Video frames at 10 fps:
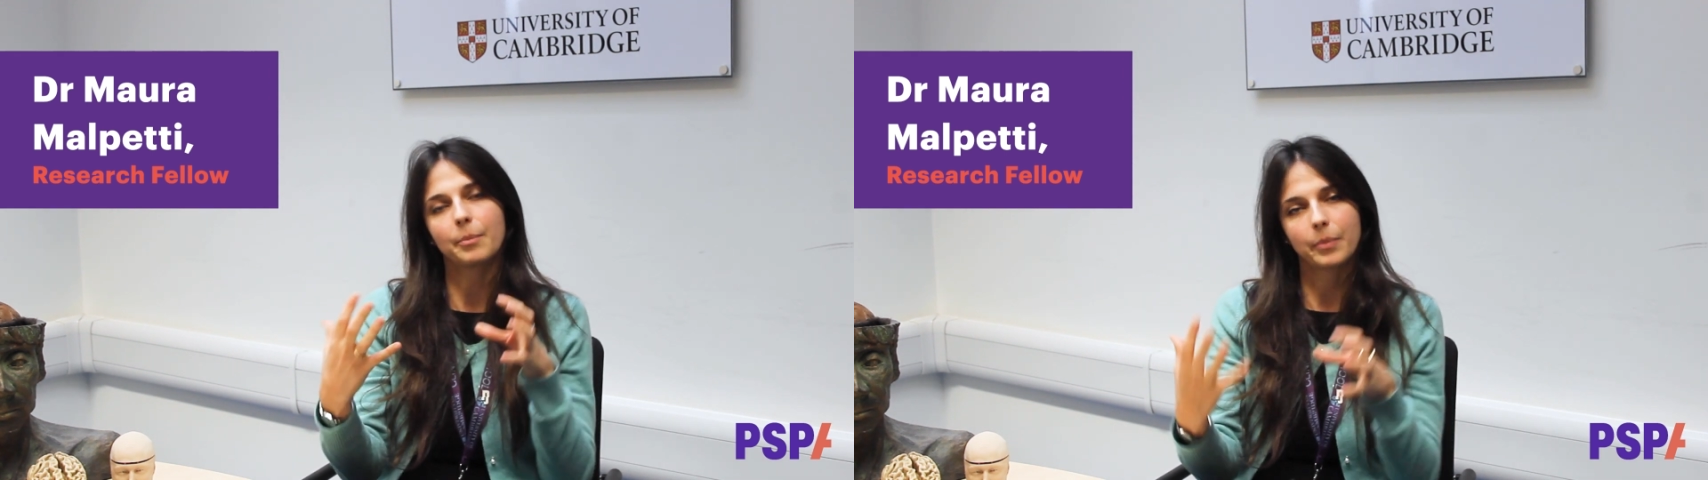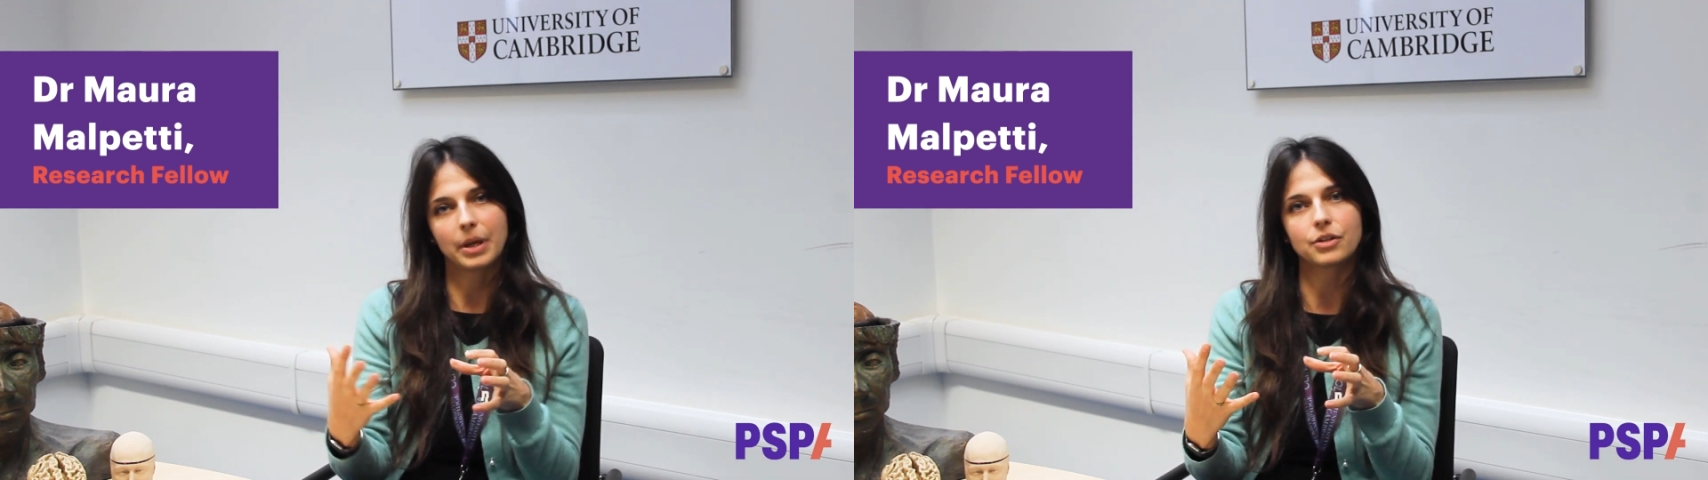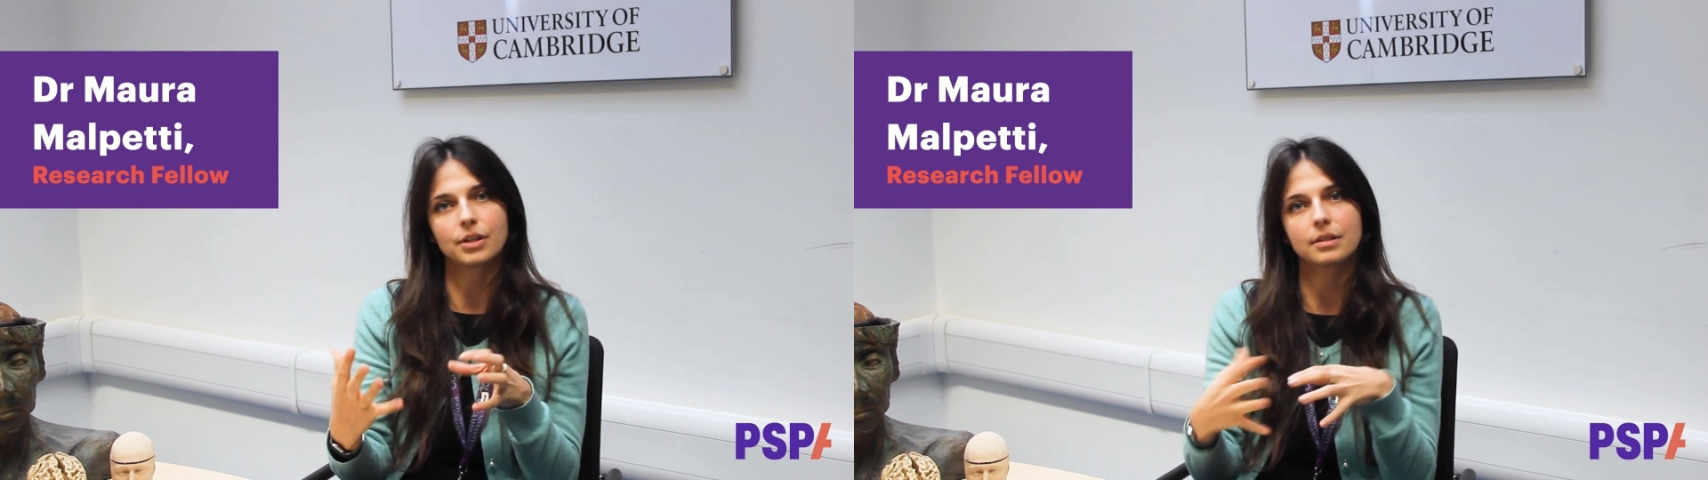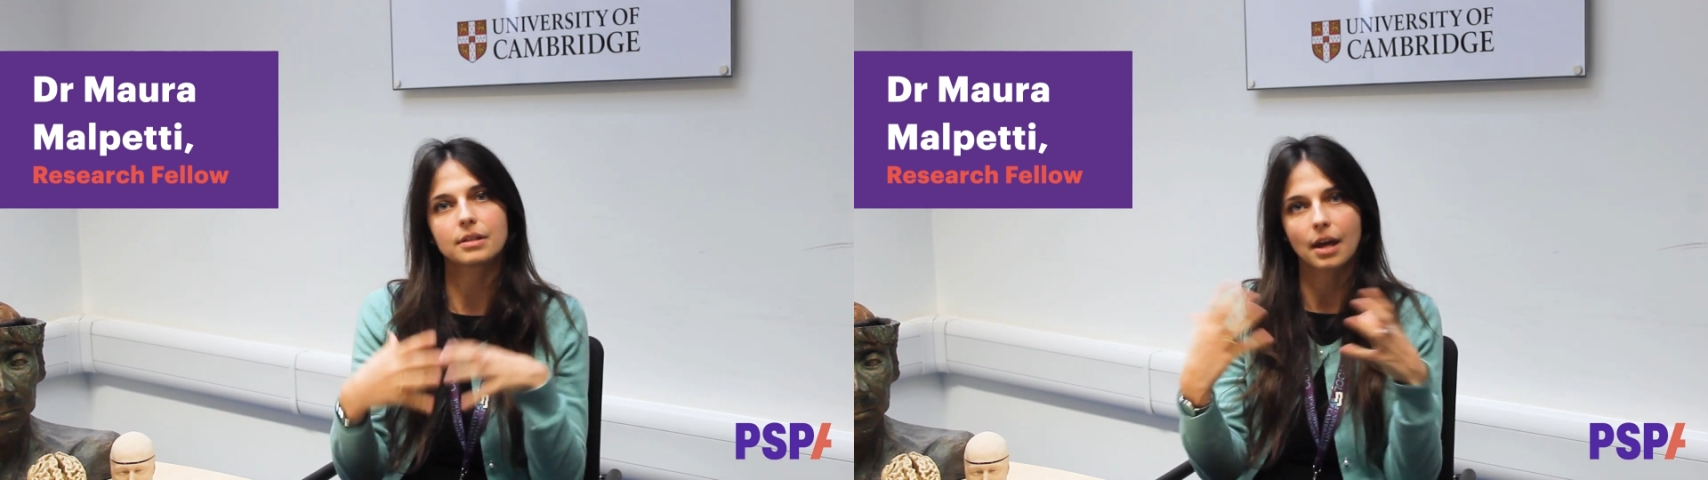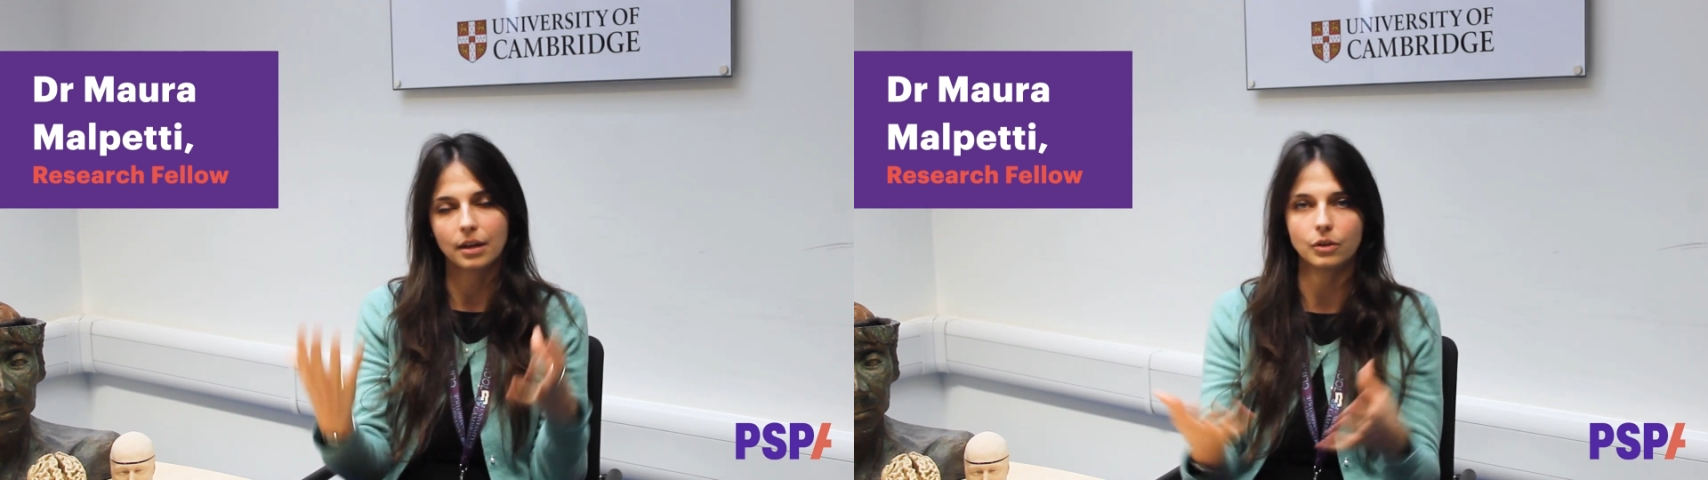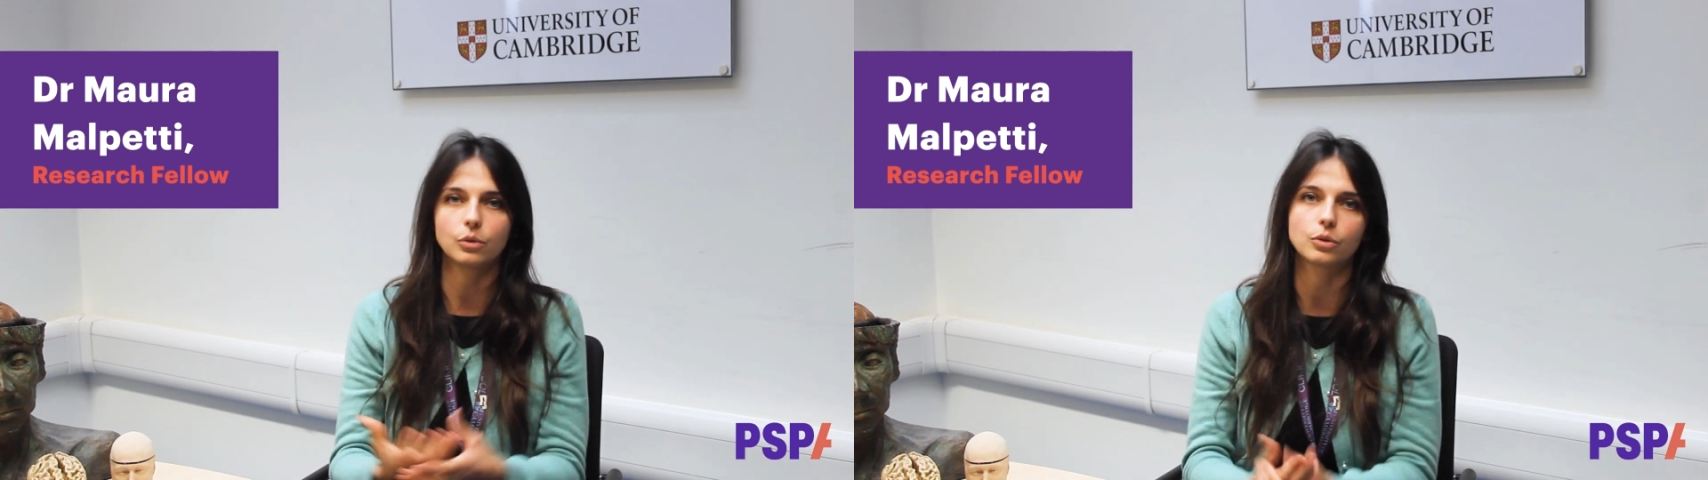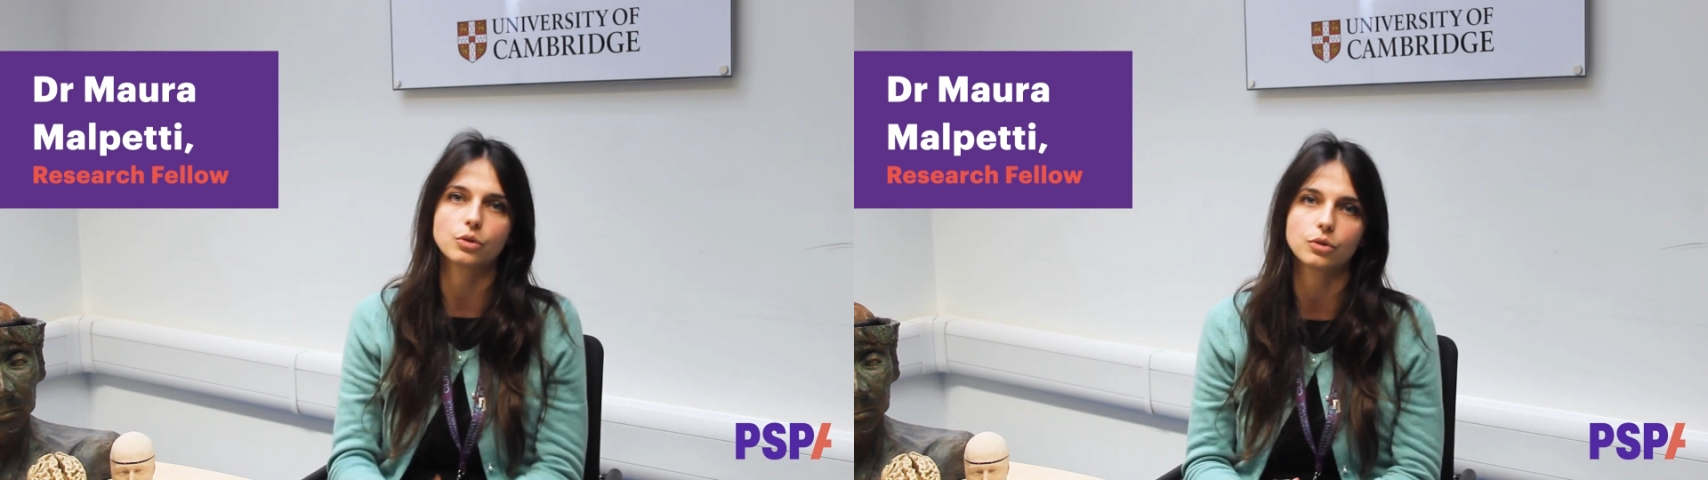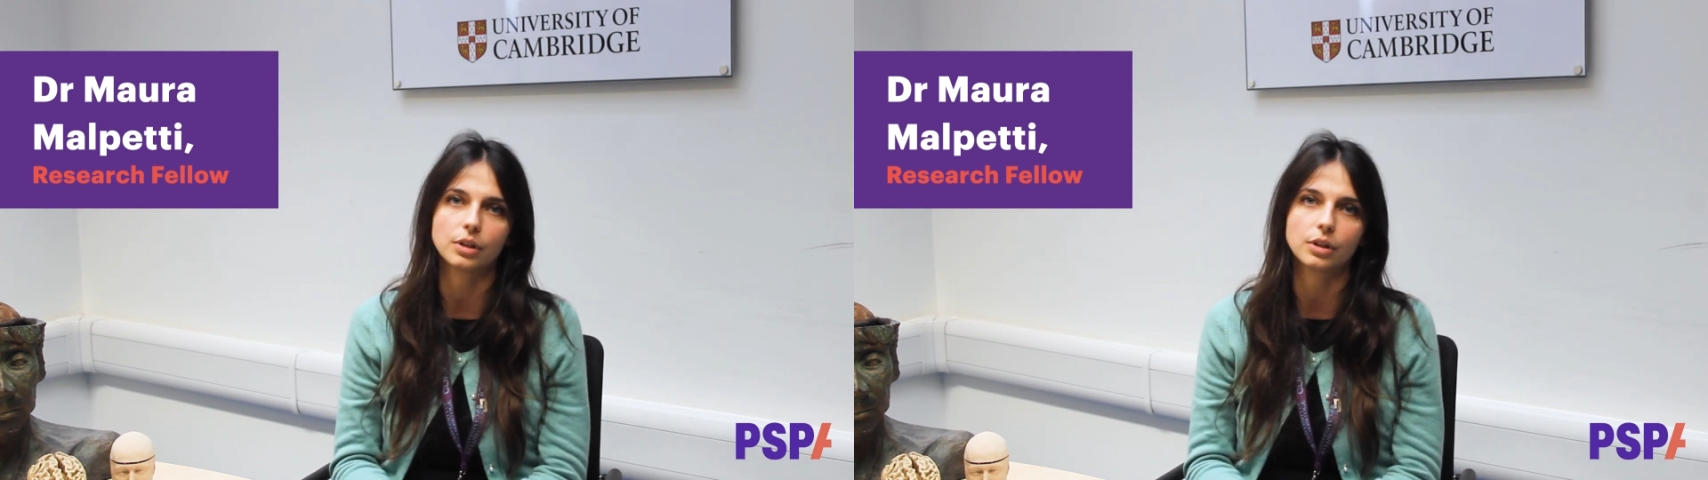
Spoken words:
patients, and also